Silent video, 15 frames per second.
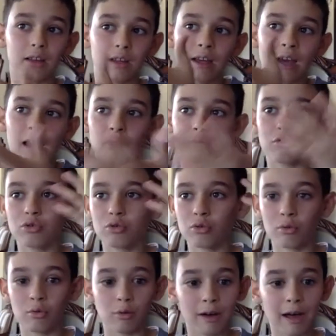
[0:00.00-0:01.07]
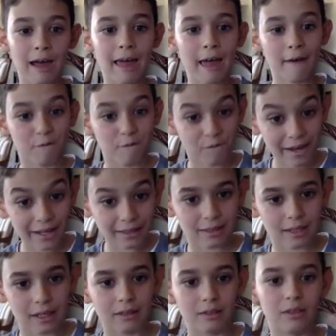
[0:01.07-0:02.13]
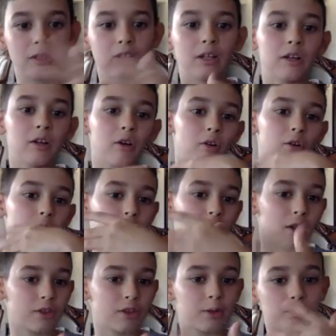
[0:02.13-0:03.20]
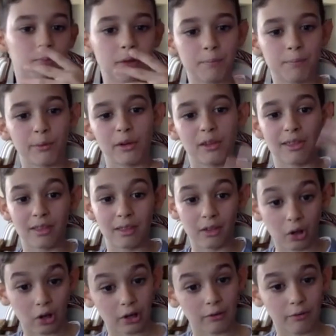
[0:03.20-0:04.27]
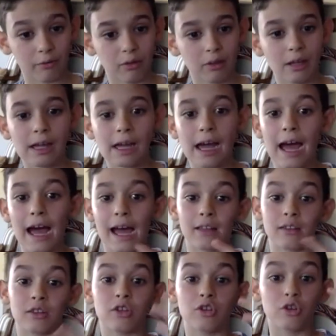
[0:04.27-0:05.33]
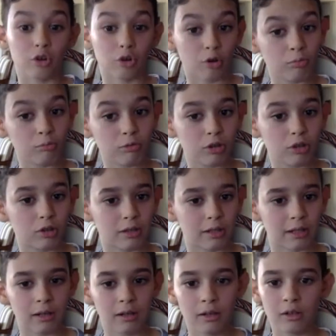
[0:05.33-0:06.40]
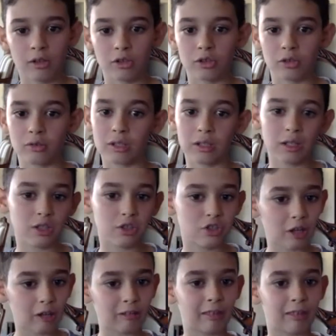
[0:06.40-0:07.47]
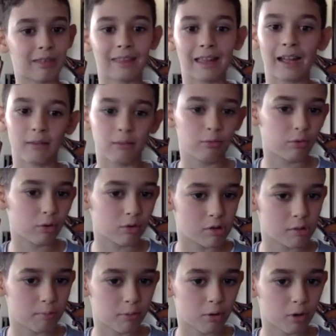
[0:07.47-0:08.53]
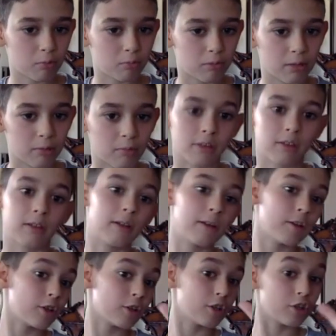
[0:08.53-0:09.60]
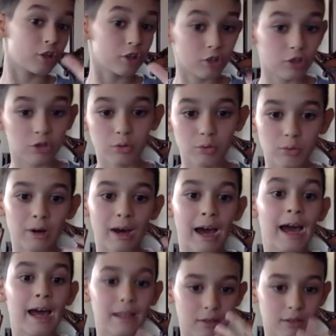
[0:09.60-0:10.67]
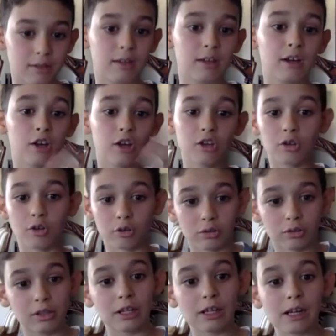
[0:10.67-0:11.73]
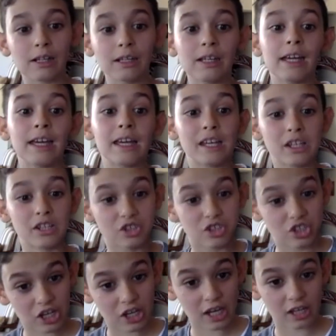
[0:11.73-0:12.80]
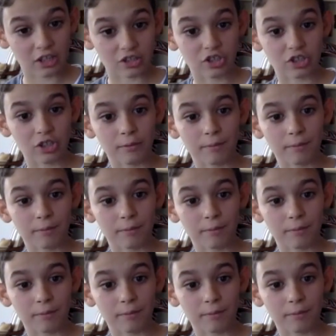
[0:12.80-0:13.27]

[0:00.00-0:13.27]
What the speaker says: how you affected on other people's lives and in your community. You didn't just stand for the problems. You had your turn in change.